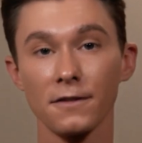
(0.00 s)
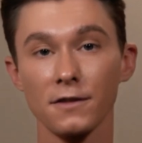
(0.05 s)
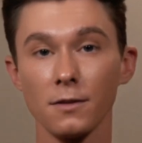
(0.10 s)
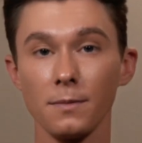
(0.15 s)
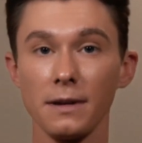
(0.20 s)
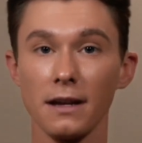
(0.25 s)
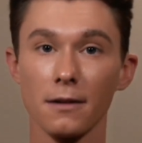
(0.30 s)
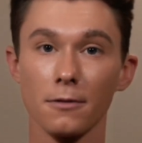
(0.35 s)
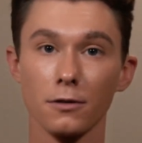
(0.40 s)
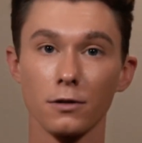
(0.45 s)
to
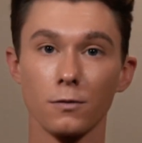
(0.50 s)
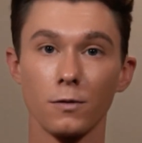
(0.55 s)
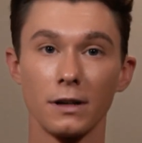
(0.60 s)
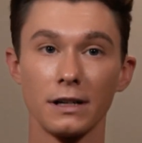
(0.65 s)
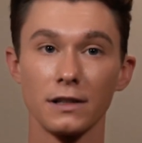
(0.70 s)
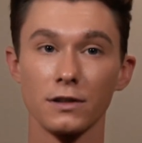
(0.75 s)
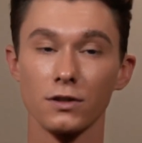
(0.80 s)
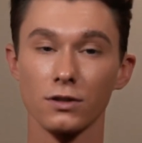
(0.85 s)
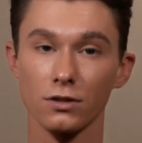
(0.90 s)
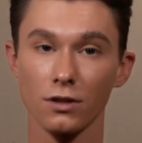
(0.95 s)
be able to
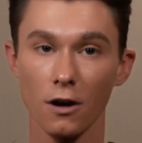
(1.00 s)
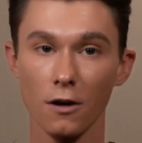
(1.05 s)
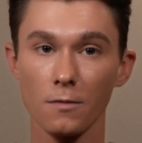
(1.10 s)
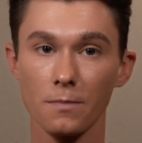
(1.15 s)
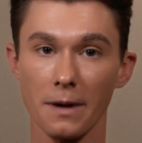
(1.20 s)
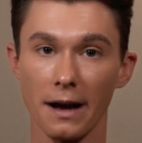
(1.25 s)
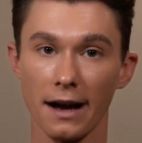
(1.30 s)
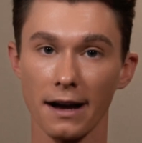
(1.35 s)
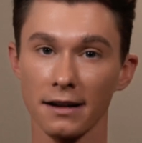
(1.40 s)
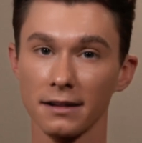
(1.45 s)
want it so
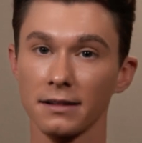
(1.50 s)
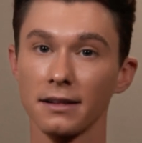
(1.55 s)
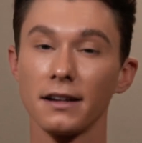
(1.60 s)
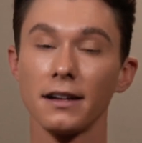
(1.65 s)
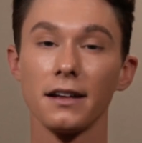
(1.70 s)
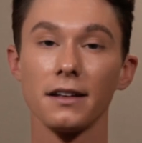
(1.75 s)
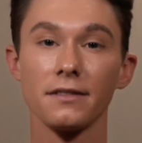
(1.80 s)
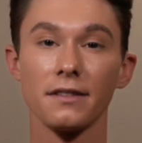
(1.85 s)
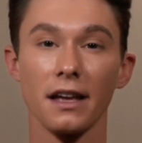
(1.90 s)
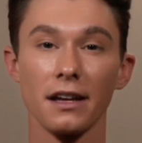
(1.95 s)
bad
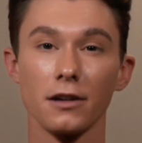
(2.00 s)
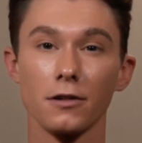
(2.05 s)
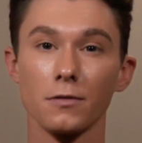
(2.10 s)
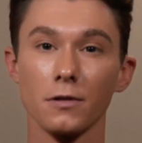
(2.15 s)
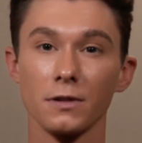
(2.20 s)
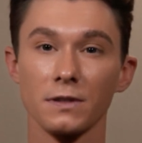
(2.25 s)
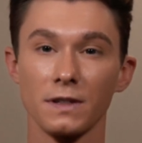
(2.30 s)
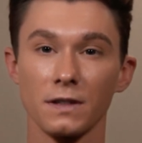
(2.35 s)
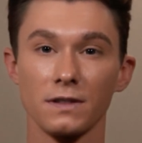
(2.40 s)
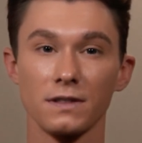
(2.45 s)
that you're
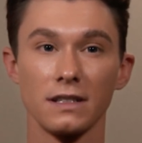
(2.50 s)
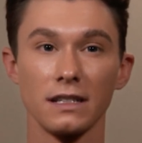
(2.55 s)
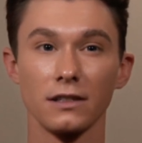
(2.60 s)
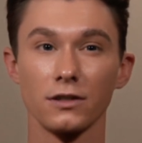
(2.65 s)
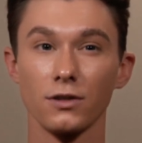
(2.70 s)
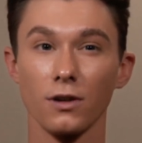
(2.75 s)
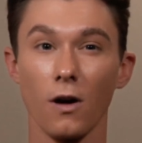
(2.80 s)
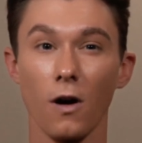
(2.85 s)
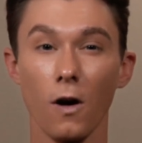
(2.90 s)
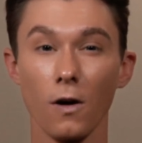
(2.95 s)
willing to stick
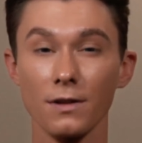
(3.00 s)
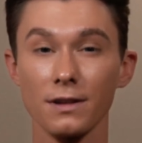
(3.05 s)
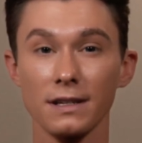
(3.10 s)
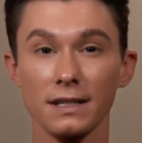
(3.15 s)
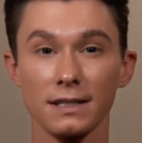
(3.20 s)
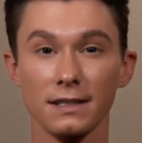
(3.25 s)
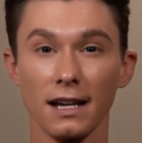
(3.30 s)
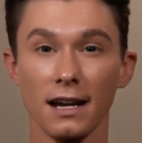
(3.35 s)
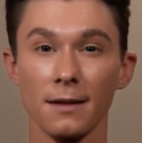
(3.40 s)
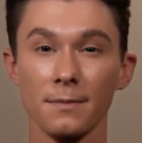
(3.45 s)
to all the
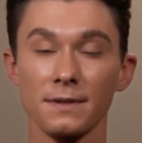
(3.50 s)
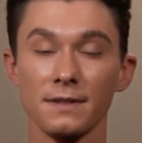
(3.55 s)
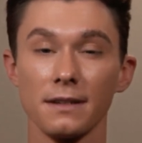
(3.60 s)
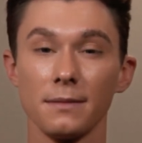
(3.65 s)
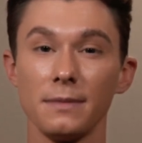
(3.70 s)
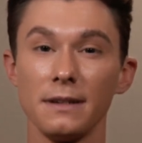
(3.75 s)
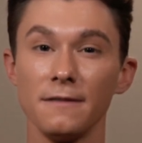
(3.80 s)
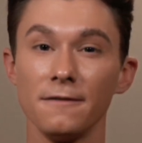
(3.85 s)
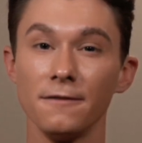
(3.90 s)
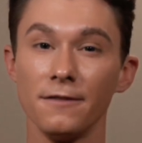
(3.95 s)
steps
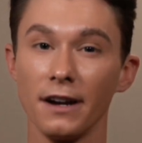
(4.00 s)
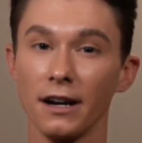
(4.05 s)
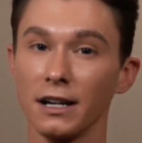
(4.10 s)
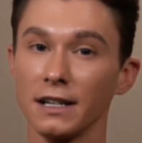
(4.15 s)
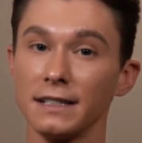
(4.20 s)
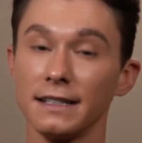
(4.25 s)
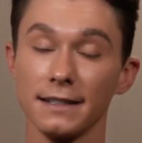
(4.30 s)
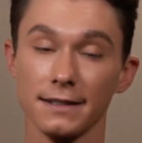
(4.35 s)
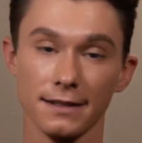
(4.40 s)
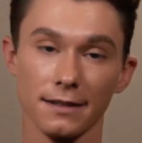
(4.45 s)
and be
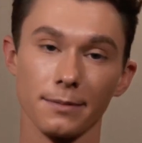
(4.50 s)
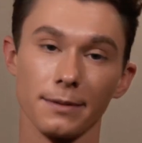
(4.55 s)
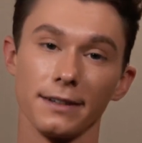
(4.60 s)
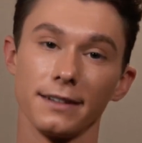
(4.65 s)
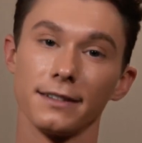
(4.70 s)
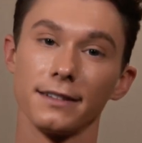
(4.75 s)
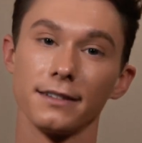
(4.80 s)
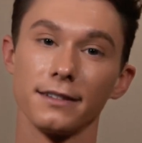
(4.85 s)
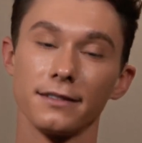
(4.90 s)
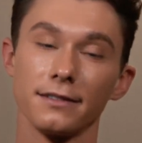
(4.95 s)
very
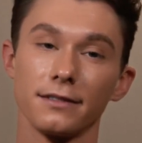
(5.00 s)
disciplined.